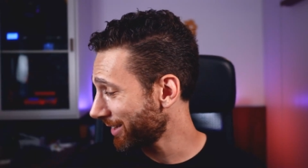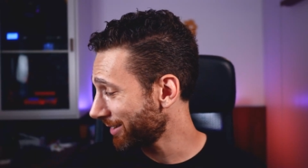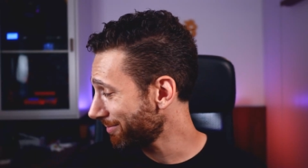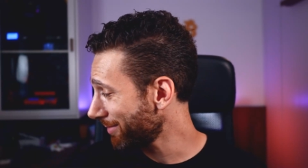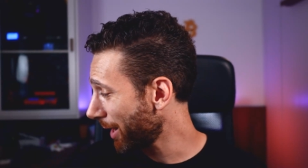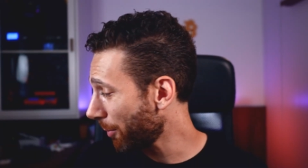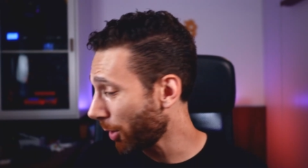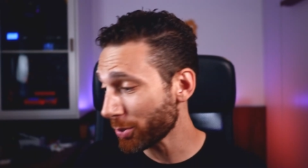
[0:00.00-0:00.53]

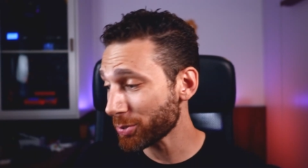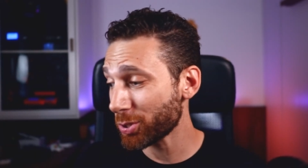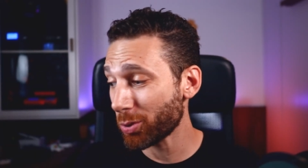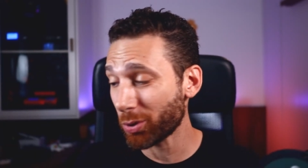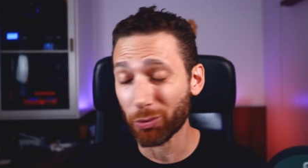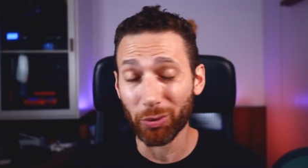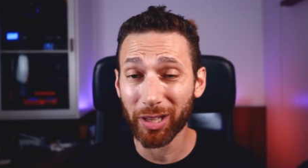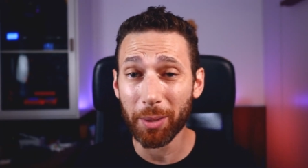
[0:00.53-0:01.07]
and I'm
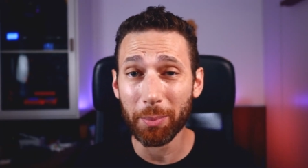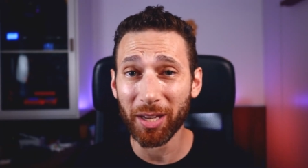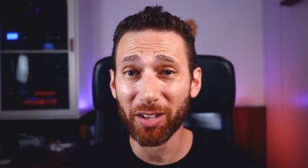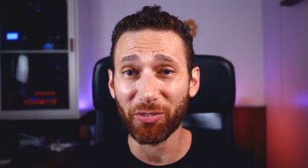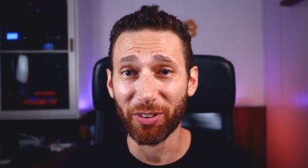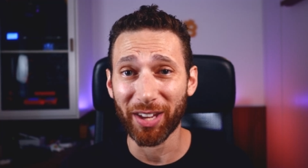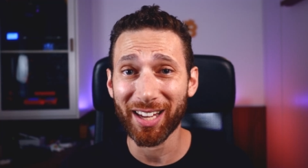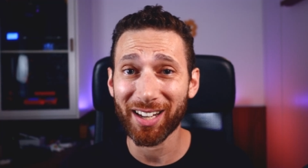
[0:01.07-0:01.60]
also a really
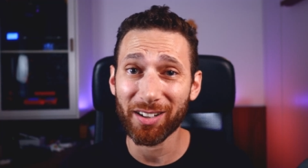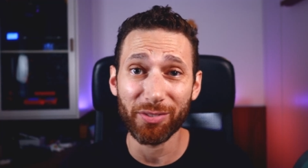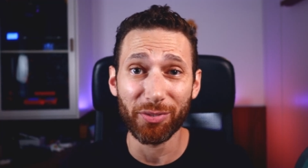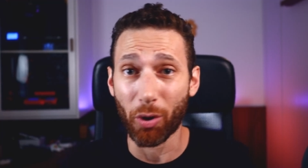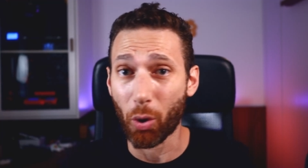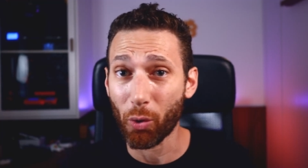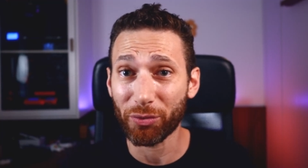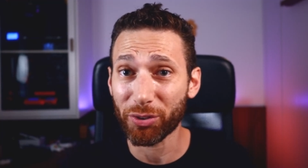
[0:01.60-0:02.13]
big fan
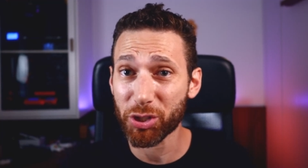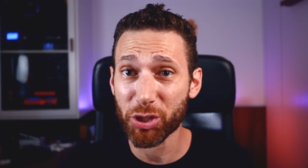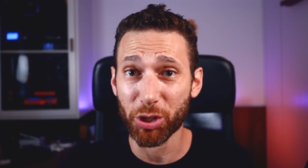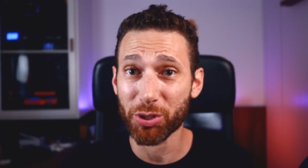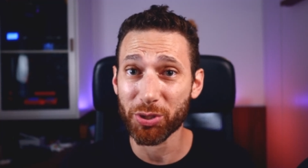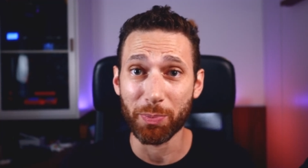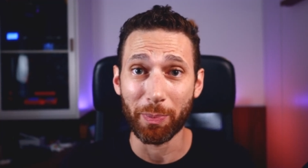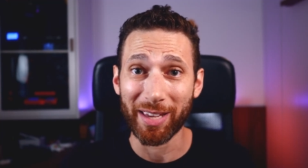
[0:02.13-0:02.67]
of
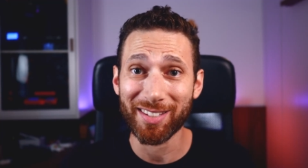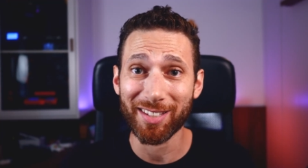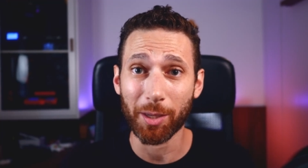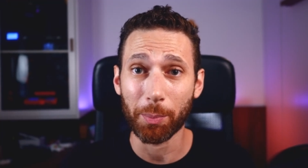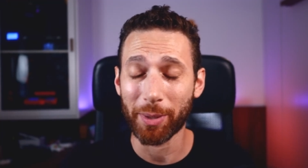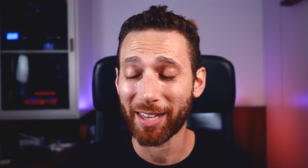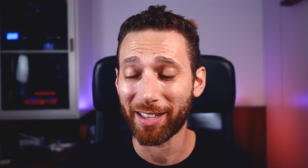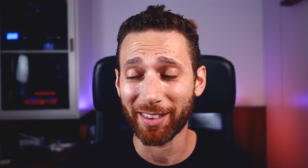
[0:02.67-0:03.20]
Overture's
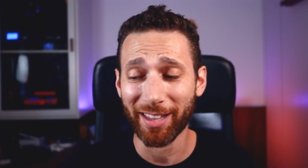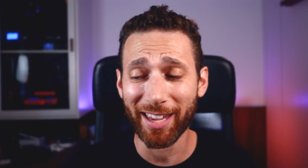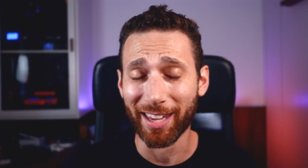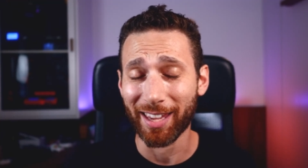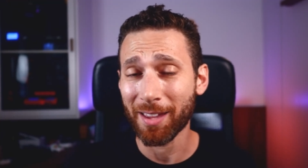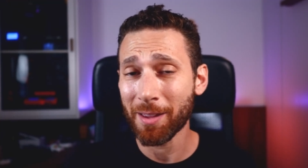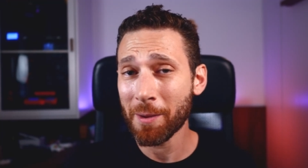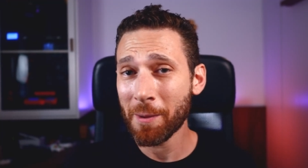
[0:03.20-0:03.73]
basic PLA.